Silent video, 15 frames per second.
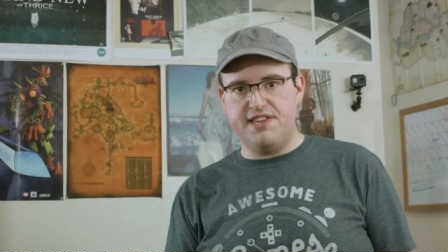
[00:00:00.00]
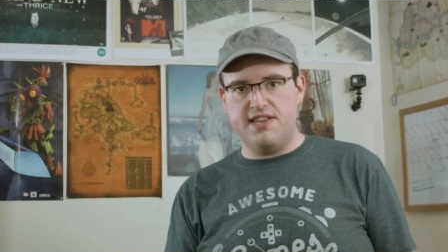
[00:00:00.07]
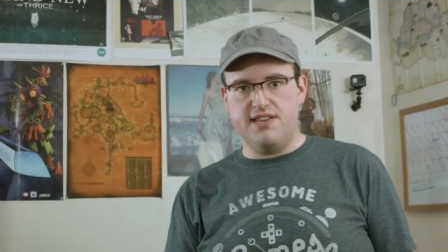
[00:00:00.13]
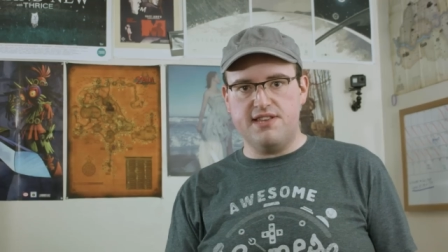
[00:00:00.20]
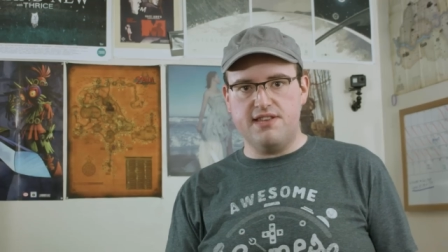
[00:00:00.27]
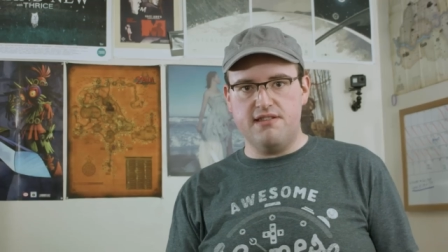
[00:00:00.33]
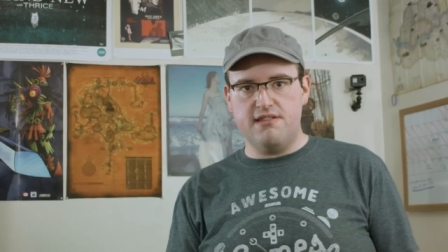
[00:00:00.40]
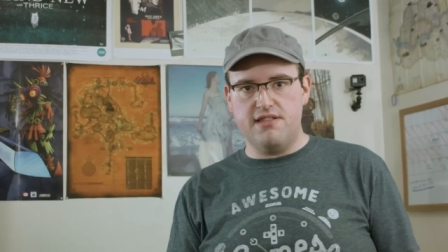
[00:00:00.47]

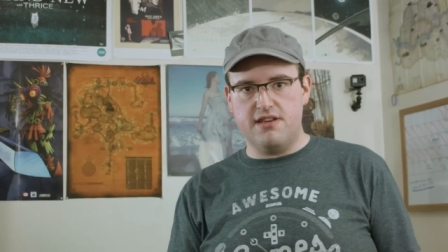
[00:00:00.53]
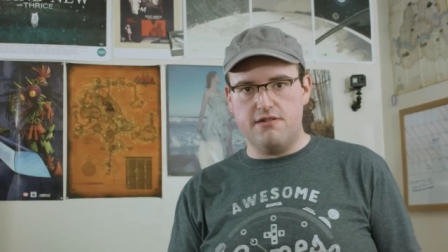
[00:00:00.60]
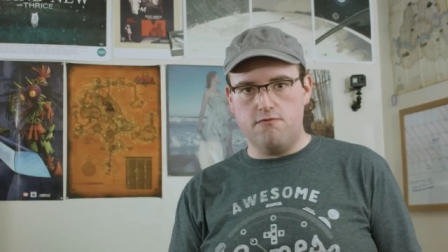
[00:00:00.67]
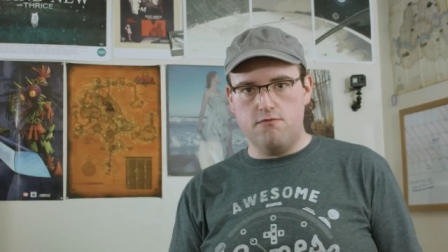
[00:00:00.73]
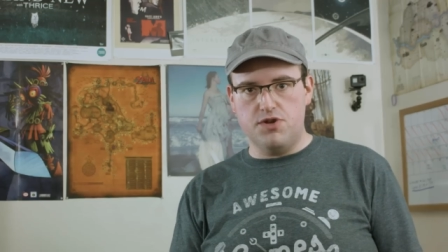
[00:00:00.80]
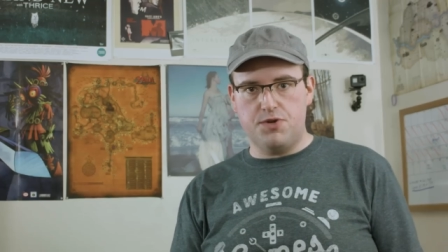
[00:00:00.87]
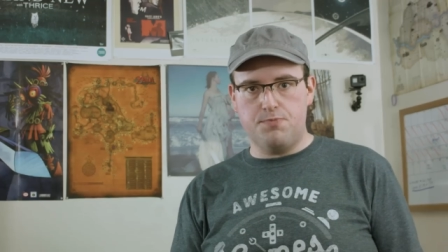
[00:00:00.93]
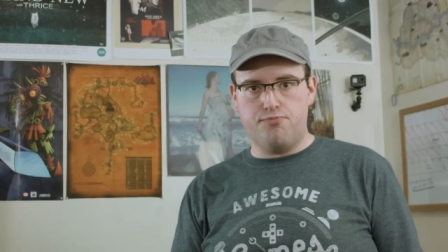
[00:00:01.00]
season that
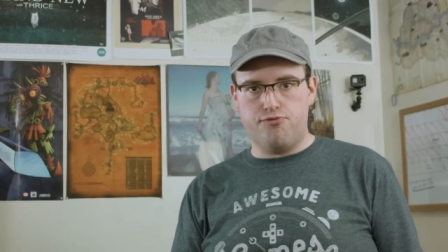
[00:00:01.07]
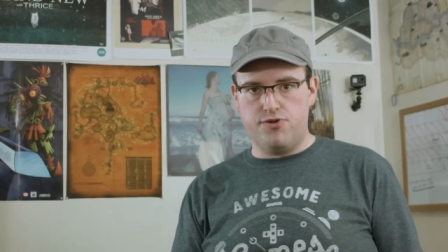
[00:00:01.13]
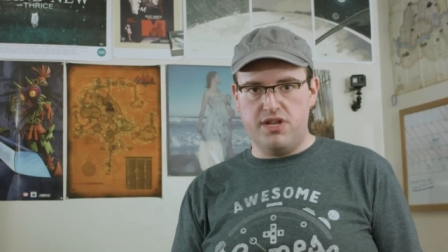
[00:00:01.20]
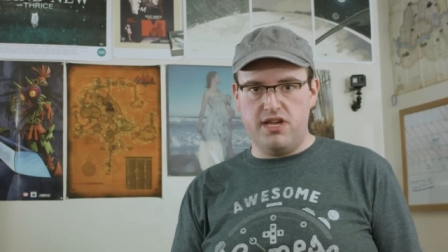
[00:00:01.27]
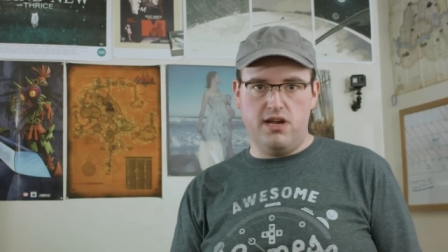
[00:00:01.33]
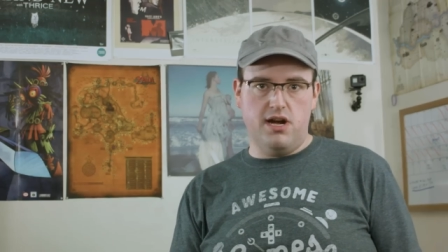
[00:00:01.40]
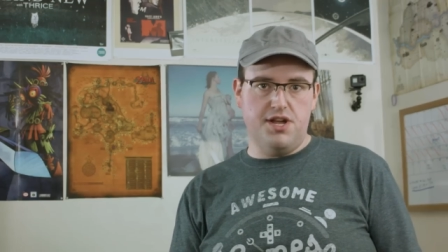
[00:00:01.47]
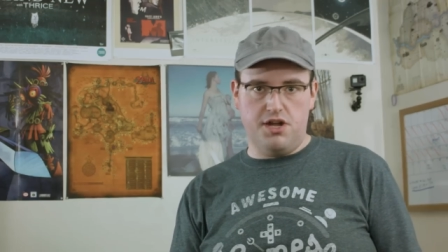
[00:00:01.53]
was
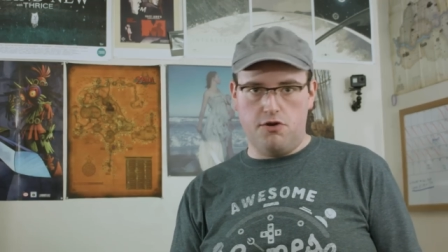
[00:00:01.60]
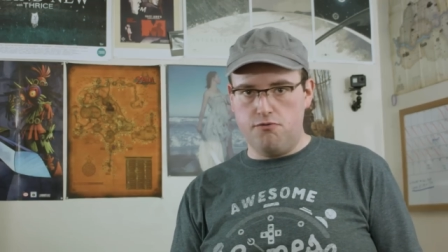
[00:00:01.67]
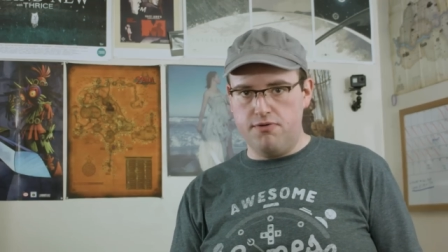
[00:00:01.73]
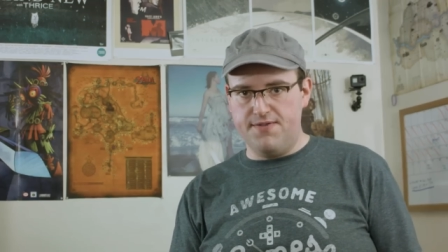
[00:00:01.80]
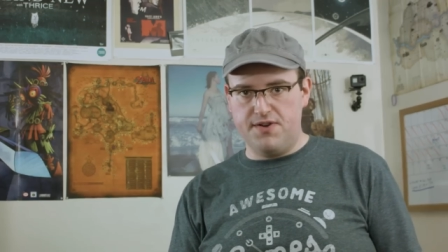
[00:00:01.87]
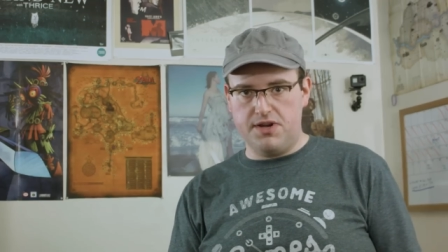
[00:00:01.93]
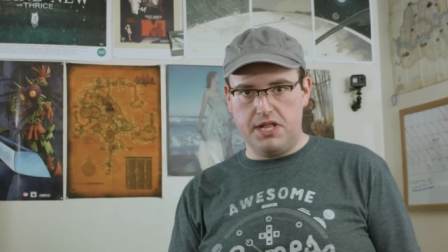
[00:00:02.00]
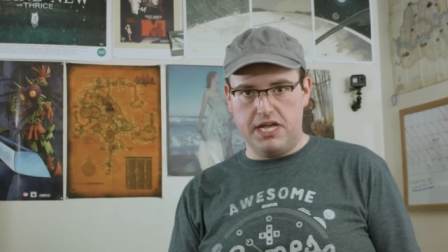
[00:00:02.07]
pretty
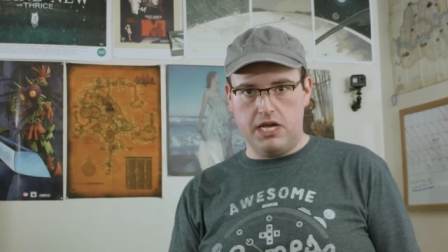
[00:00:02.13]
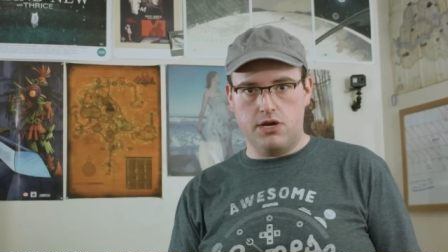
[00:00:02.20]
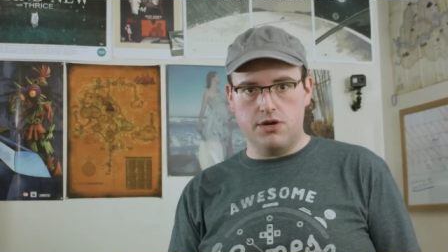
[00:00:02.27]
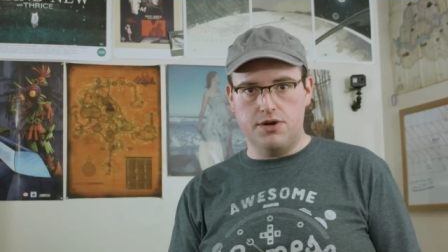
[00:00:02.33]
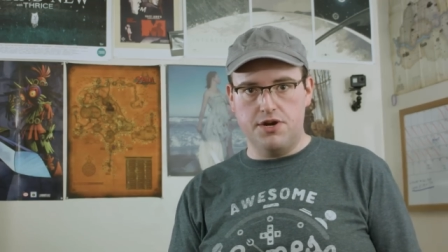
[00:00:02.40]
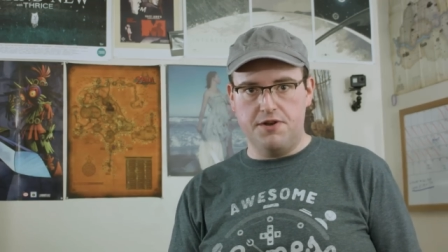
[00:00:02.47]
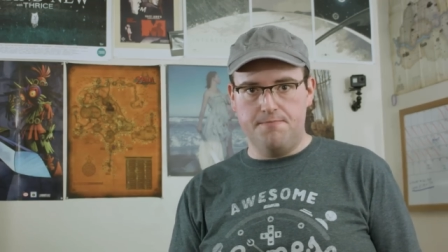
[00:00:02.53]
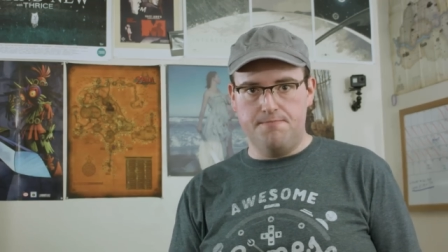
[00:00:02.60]
unequivocally good,